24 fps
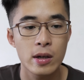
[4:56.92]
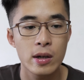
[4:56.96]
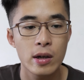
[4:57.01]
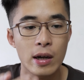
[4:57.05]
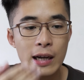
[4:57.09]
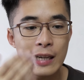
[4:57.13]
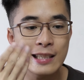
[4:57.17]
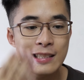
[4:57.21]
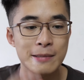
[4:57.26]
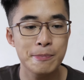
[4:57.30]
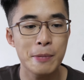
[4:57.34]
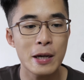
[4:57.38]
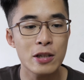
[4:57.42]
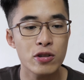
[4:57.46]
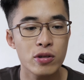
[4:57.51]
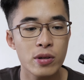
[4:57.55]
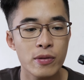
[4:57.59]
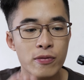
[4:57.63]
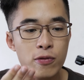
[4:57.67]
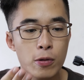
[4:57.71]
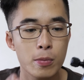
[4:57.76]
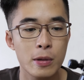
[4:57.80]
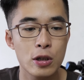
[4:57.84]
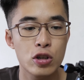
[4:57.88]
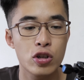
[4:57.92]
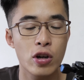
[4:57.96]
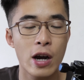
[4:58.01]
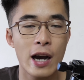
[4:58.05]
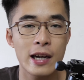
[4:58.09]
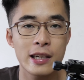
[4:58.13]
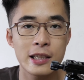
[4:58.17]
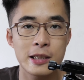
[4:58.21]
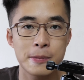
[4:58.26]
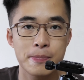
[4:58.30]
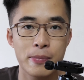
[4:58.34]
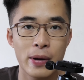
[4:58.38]
especially from a
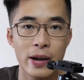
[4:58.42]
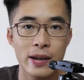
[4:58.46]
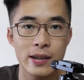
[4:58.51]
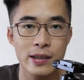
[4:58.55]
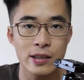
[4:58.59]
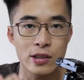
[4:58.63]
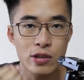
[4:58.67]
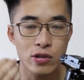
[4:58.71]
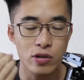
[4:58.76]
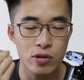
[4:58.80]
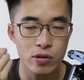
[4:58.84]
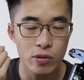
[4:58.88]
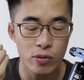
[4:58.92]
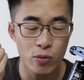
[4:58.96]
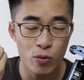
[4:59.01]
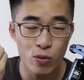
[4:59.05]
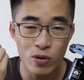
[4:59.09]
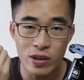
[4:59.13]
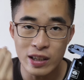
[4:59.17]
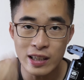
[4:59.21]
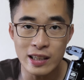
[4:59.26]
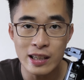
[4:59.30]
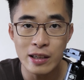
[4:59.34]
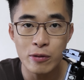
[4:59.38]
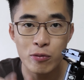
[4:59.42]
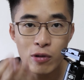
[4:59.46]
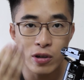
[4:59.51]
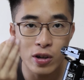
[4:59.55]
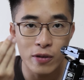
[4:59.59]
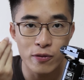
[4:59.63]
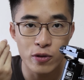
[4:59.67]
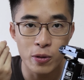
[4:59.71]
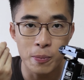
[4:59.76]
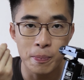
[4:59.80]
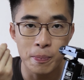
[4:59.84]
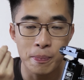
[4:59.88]
Chinese brand, is really one
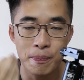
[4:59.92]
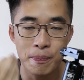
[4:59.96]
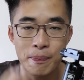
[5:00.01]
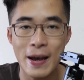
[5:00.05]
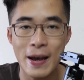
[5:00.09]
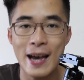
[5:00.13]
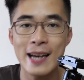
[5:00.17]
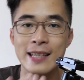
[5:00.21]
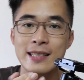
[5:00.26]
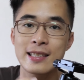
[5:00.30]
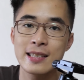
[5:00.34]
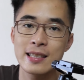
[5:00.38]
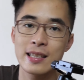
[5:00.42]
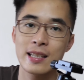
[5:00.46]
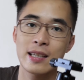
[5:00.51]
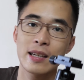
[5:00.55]
of the best